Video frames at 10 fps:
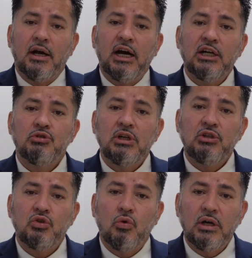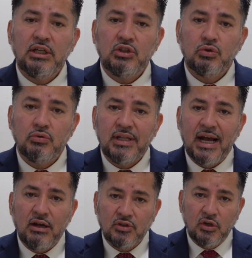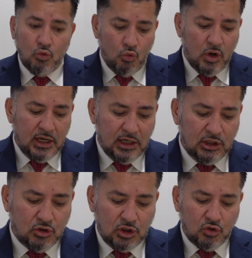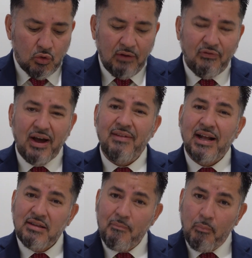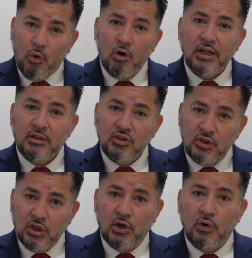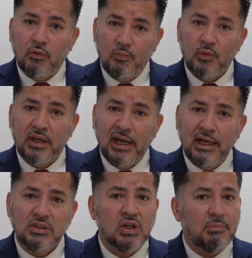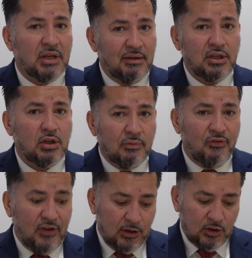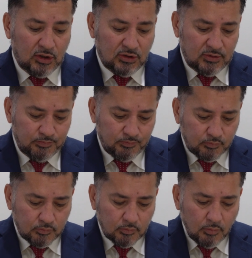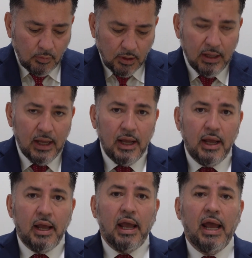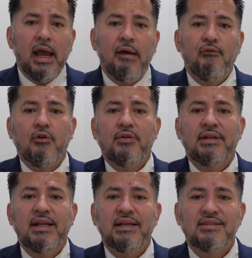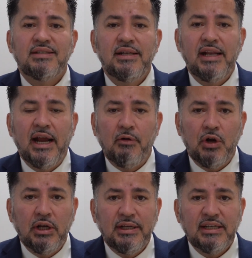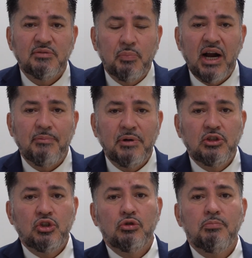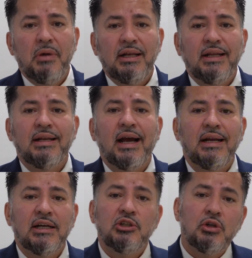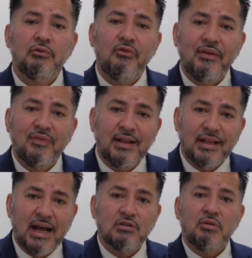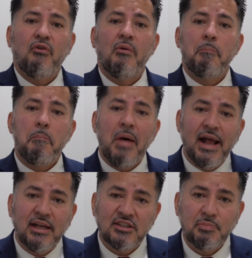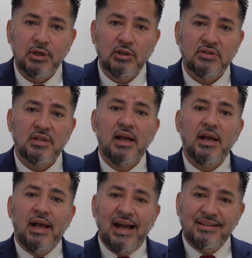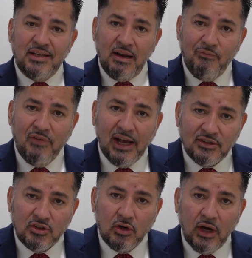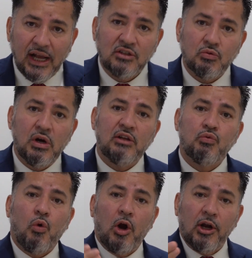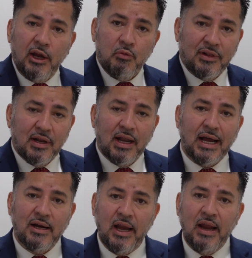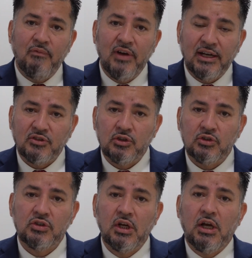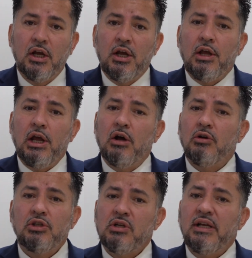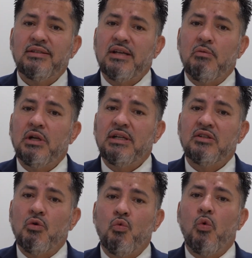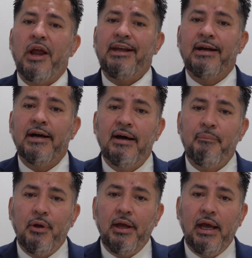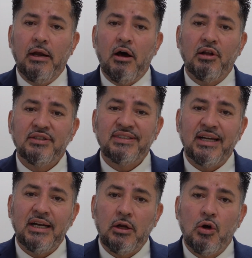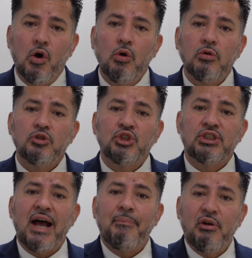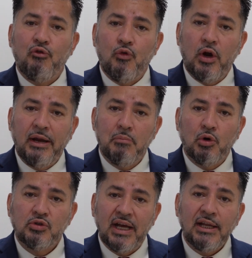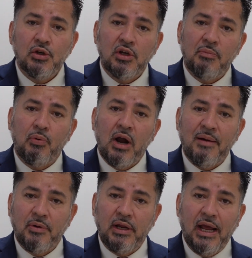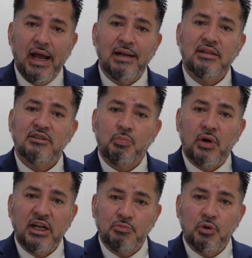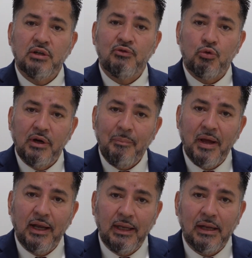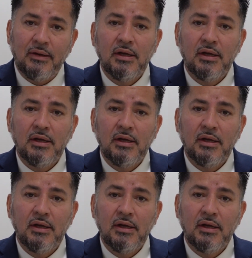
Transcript: 122,125. That's important to know. Okay, so I'm giving you the figures. And for this scenario and this property, 2,950,000, from my experience as an investor, as well as working with a lot of investors, usually someone doesn't wake up and all of a sudden go shopping for a multi-unit property at this price point of $3 million.